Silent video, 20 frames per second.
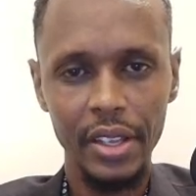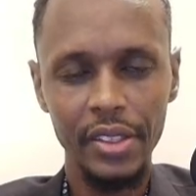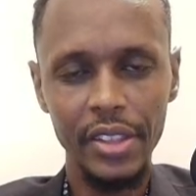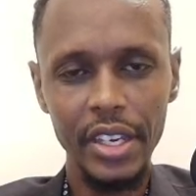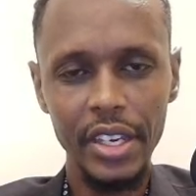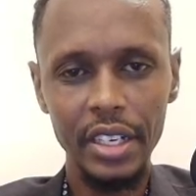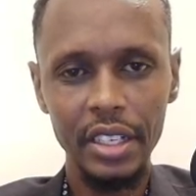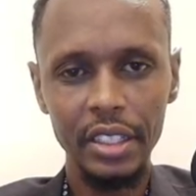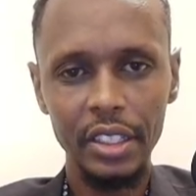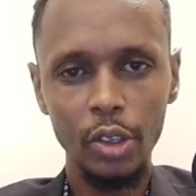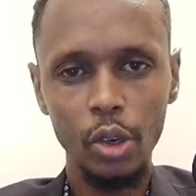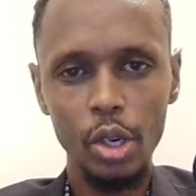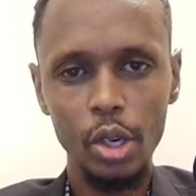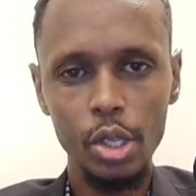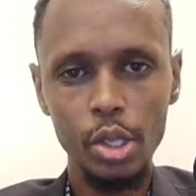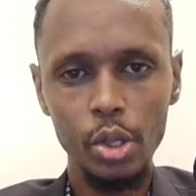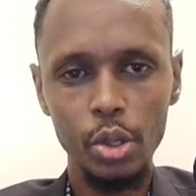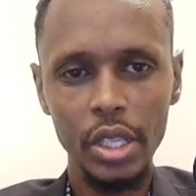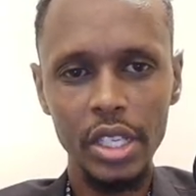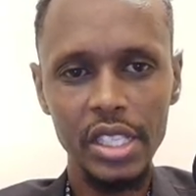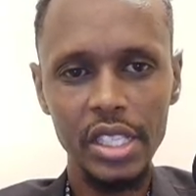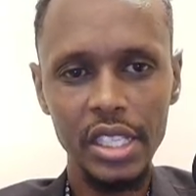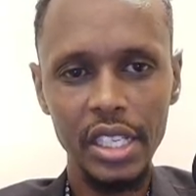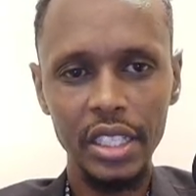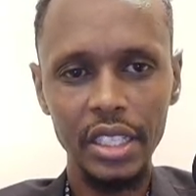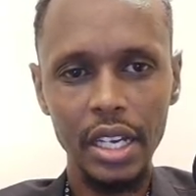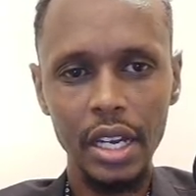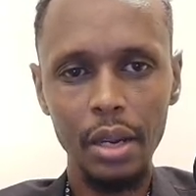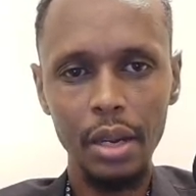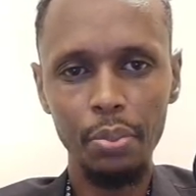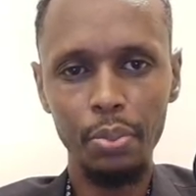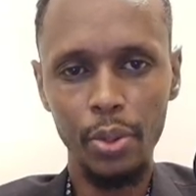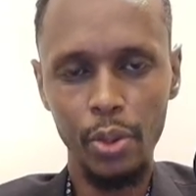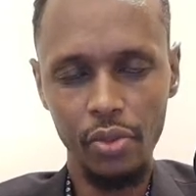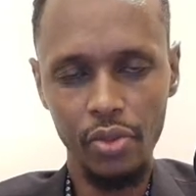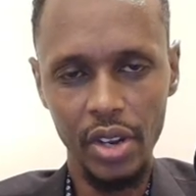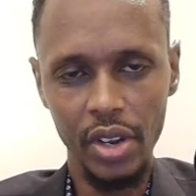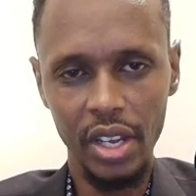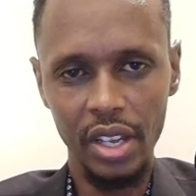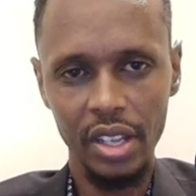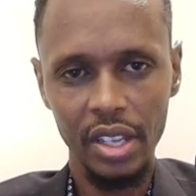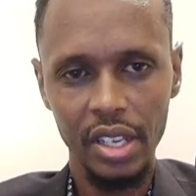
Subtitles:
Then it goes to the center approver.